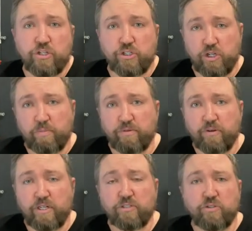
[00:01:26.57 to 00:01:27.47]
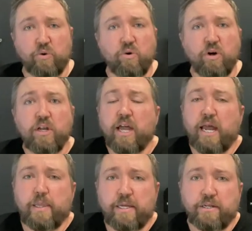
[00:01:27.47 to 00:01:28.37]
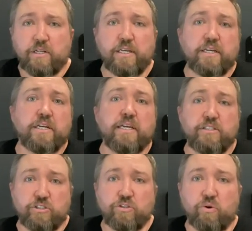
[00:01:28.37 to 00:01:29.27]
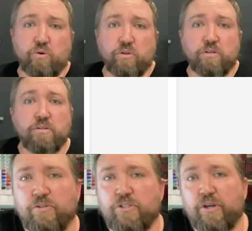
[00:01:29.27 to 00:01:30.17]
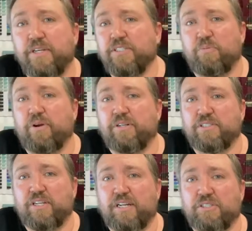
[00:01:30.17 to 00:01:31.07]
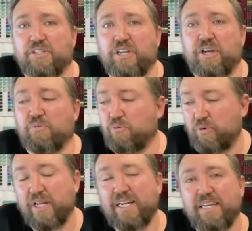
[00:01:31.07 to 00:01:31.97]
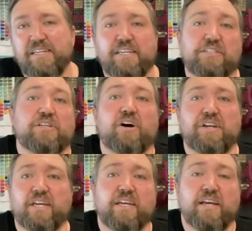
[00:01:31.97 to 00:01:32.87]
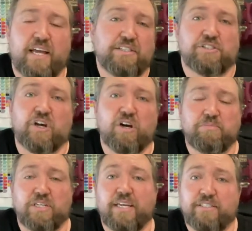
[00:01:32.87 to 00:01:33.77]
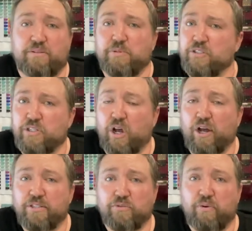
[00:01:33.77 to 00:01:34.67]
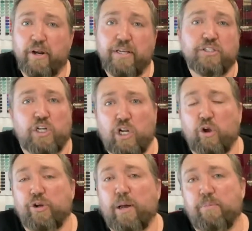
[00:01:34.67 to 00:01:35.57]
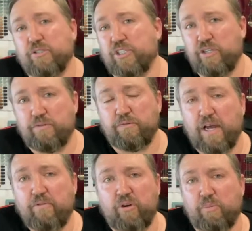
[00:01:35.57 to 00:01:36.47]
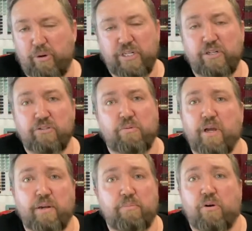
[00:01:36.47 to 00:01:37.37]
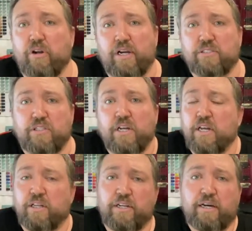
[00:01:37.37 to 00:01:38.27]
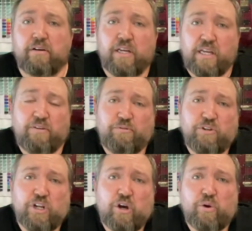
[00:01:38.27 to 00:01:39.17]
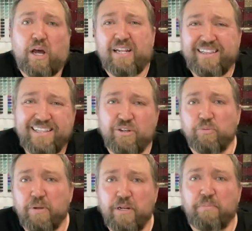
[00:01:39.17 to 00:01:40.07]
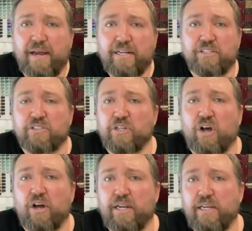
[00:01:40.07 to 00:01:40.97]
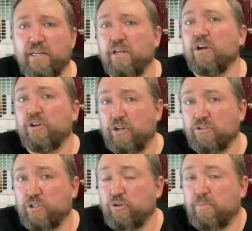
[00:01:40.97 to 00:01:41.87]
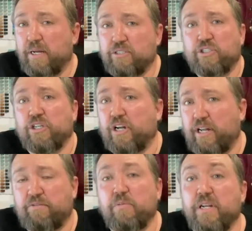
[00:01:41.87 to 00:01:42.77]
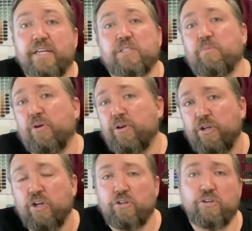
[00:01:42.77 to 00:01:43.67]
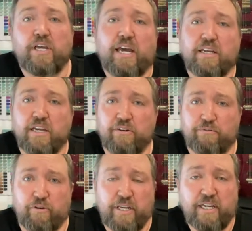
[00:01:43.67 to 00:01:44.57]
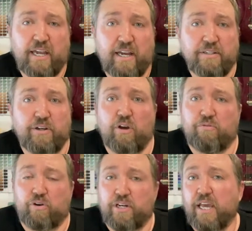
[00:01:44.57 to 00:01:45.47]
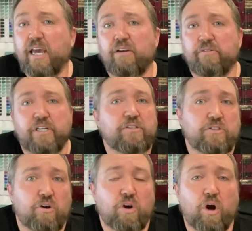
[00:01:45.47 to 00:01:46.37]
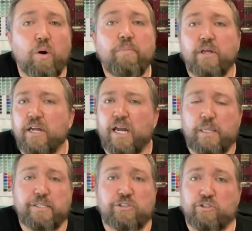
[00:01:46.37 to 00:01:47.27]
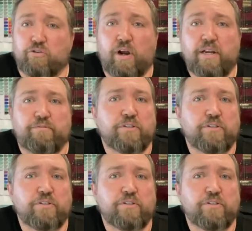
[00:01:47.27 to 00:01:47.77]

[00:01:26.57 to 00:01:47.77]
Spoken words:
your Shopify store, and then click install. So here's where it starts to get really exciting. It's time to get some designs ready to load up onto your favorite print-on-demand products. Now, if you know a little bit about designing, not too much, you don't have to be an expert, you can get a free account over at canva.com, and this is great for